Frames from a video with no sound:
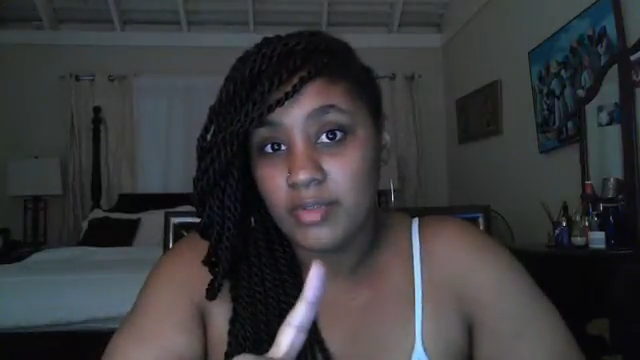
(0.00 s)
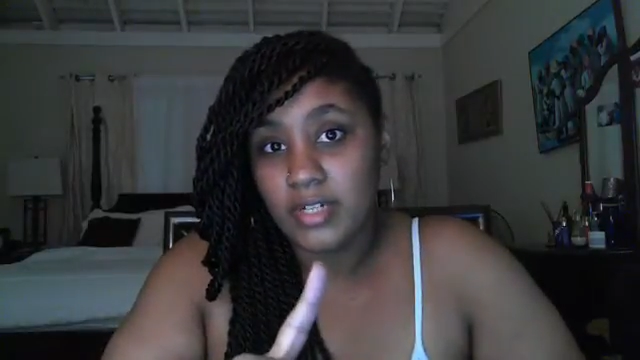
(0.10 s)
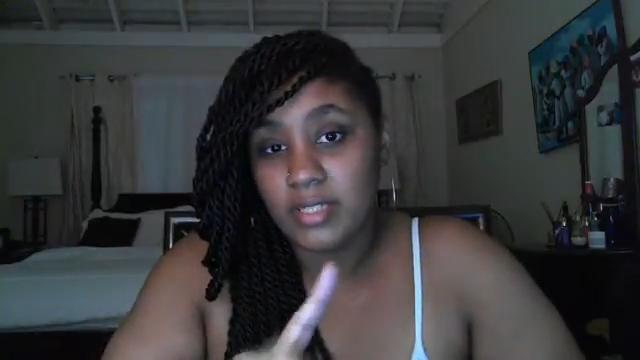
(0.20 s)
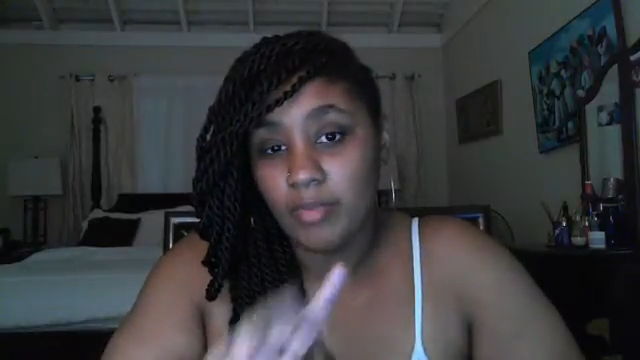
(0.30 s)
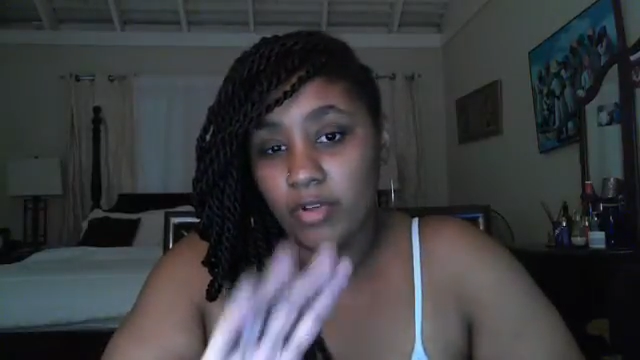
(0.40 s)

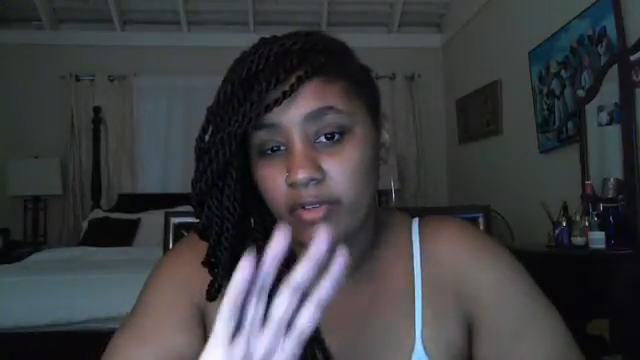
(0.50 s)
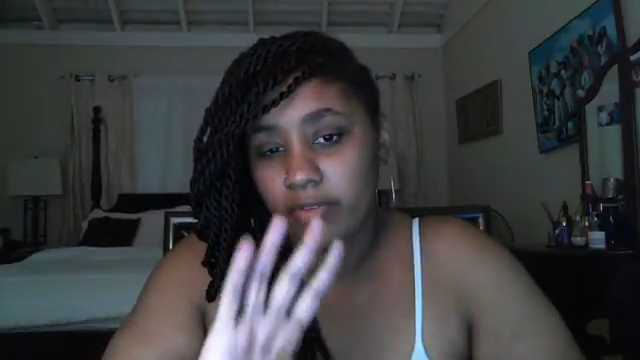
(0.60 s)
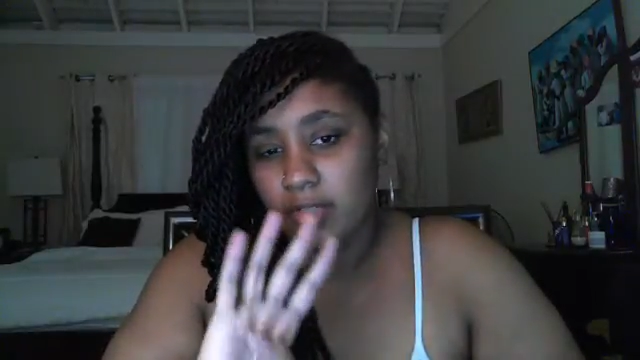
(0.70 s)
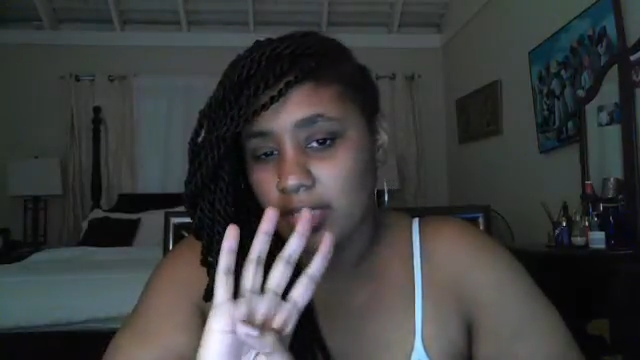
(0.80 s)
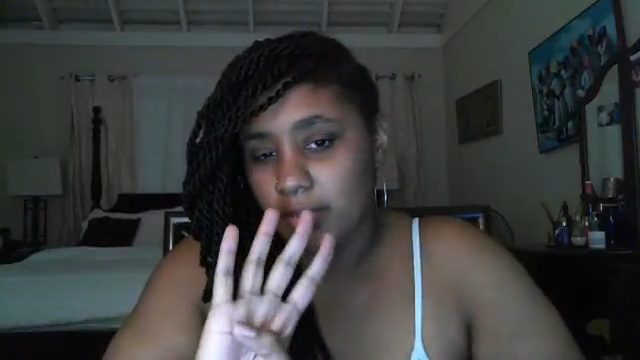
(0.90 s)
because it's about the
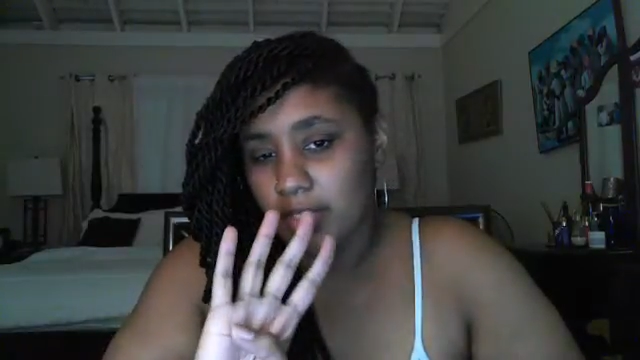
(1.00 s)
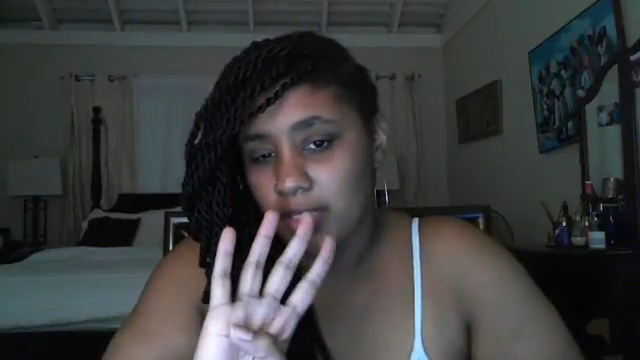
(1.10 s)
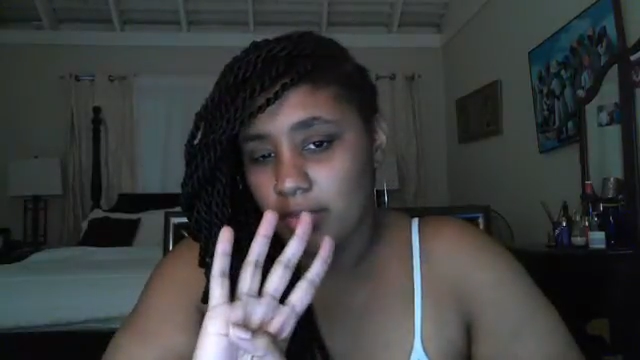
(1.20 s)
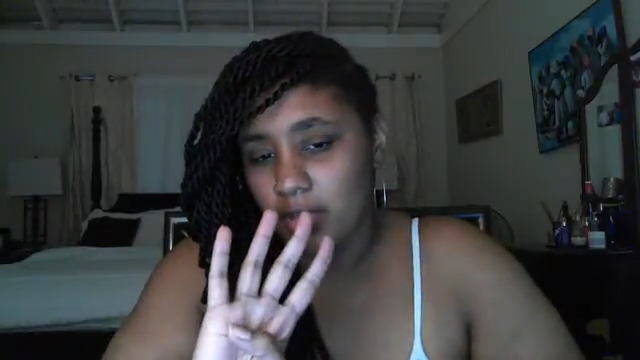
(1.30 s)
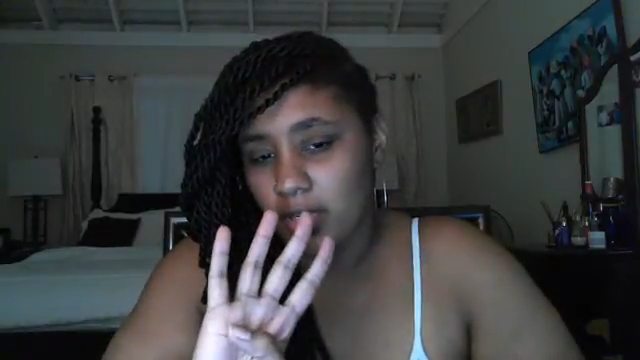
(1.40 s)
4th time that
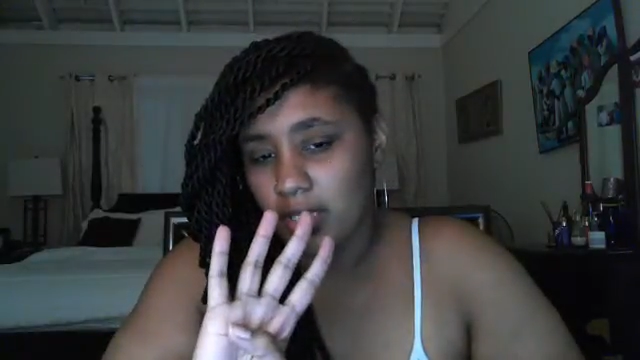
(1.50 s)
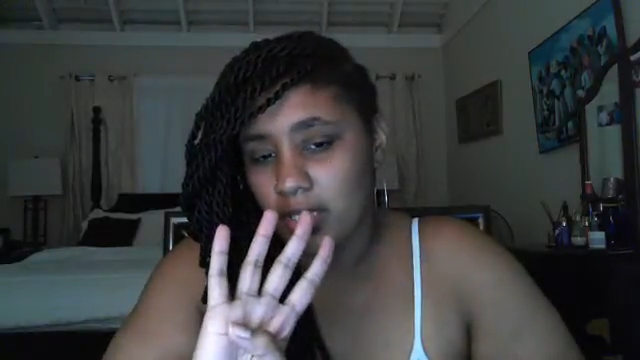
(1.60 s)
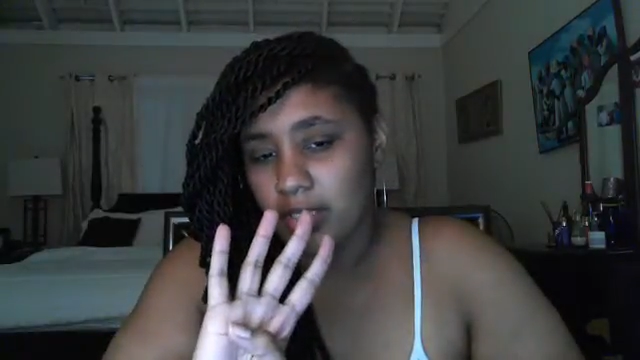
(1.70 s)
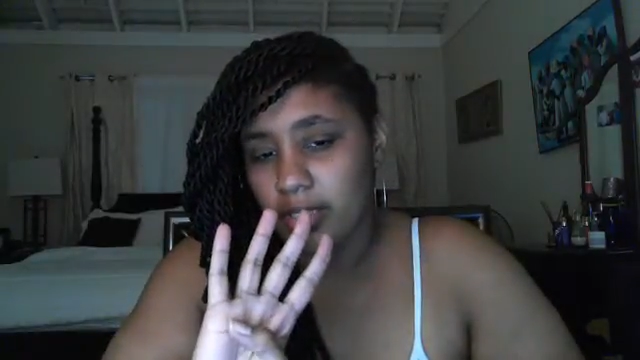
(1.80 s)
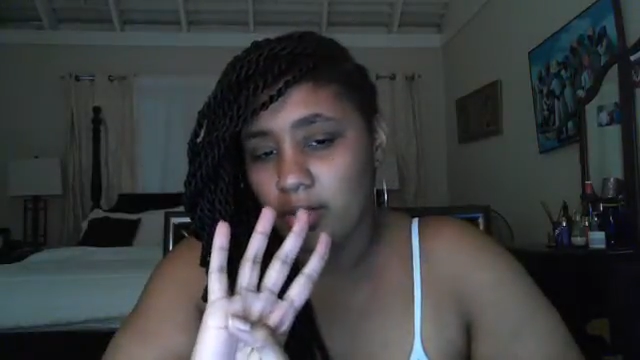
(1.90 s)
I'm
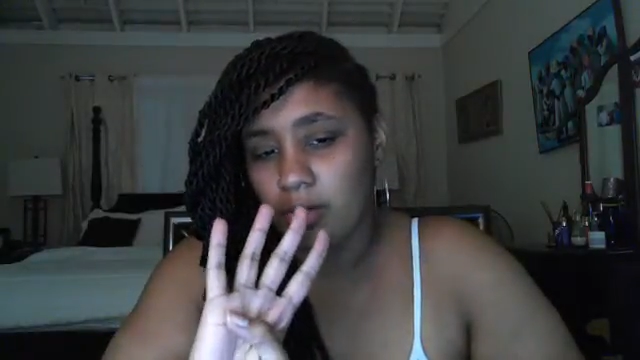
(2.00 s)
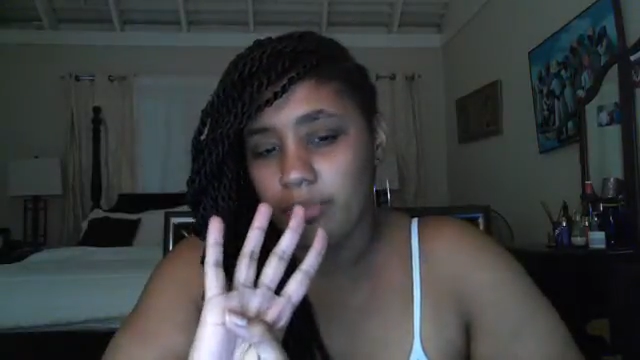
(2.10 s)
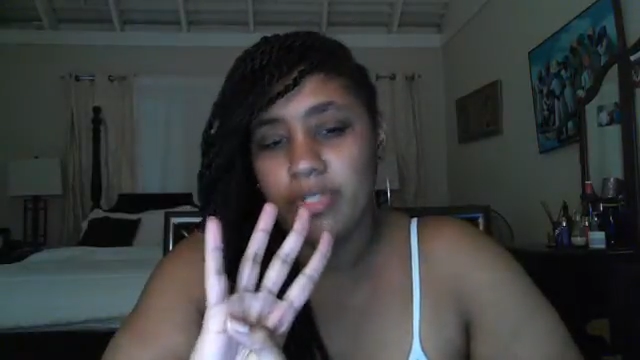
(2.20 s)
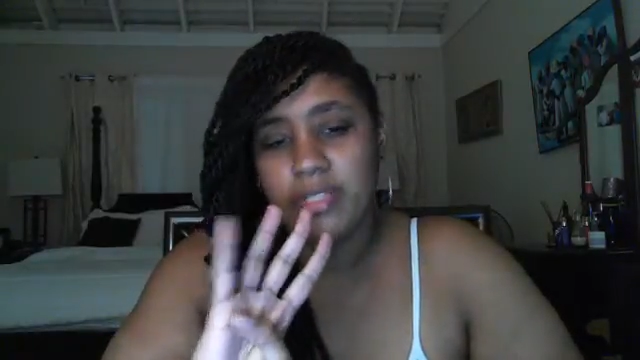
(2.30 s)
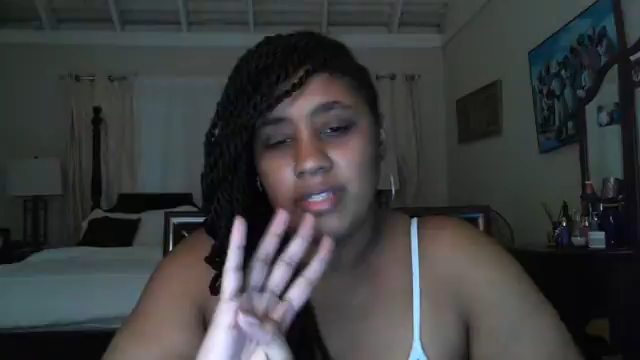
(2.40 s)
recording this, and the
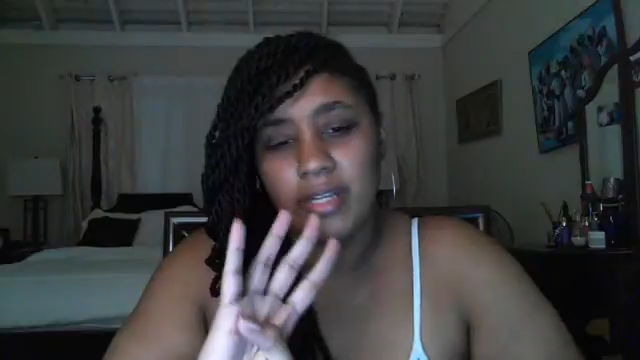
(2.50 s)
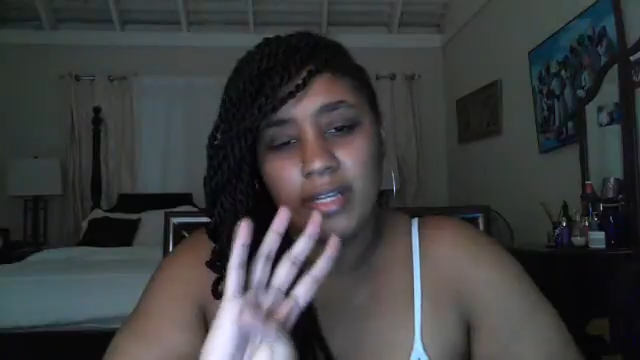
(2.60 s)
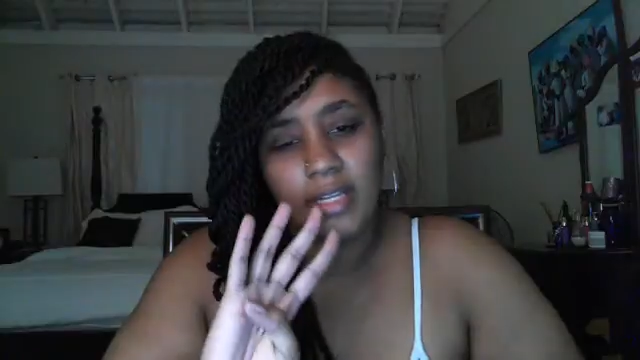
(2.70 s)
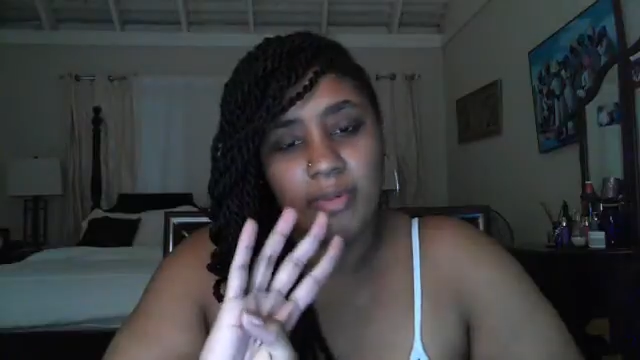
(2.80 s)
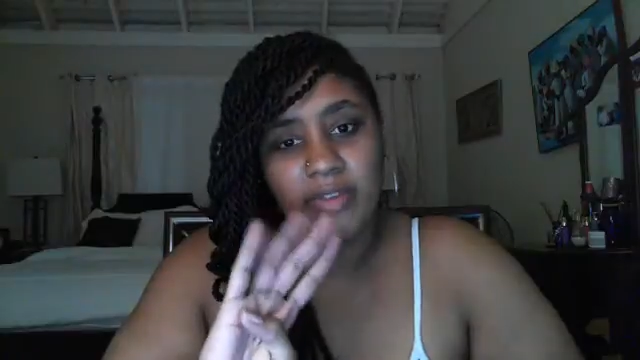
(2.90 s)
computer sticks and
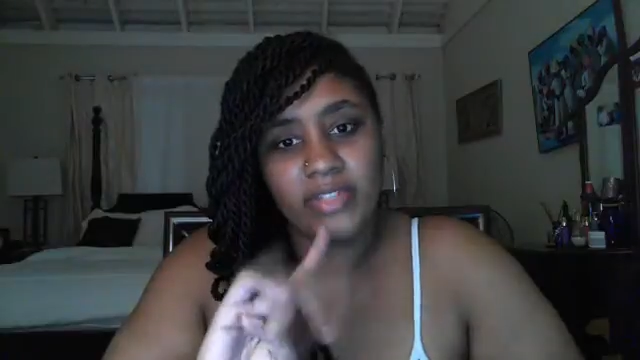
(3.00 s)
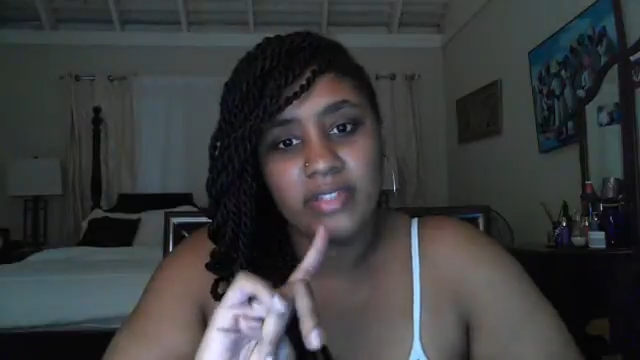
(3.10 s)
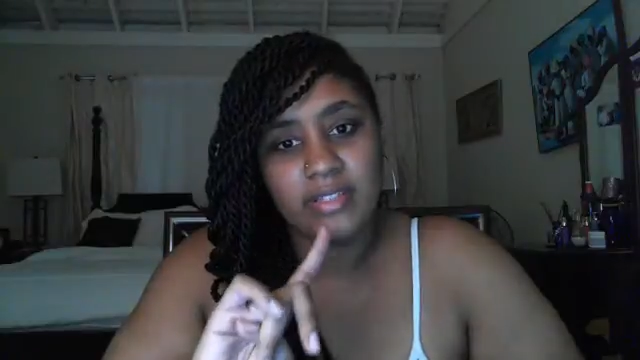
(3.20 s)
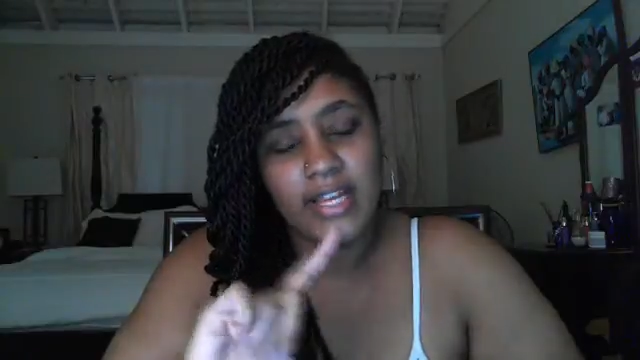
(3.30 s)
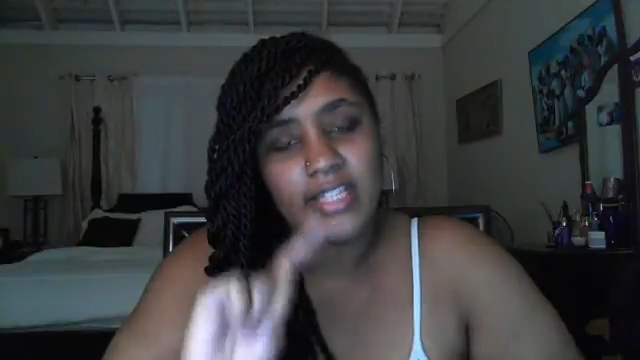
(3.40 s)
I keep having
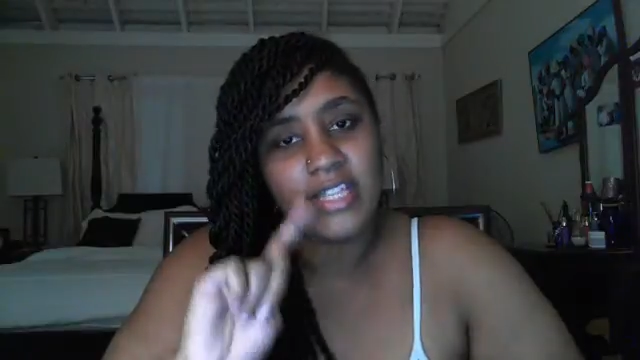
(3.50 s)
to start.